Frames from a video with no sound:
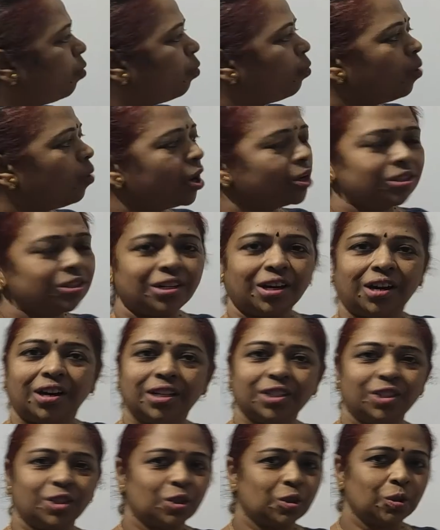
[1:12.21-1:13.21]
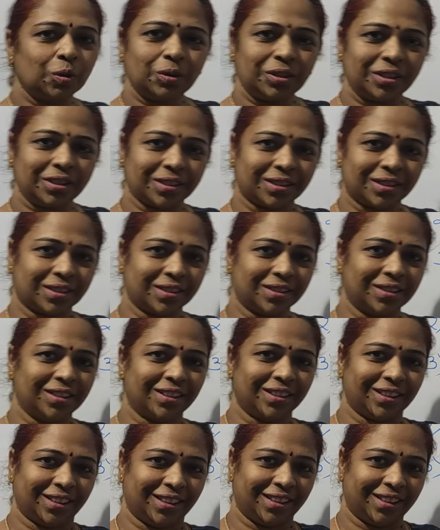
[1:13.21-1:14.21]
What a studious
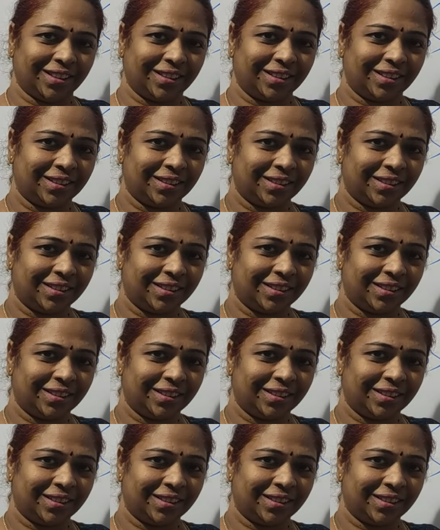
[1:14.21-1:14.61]
girl.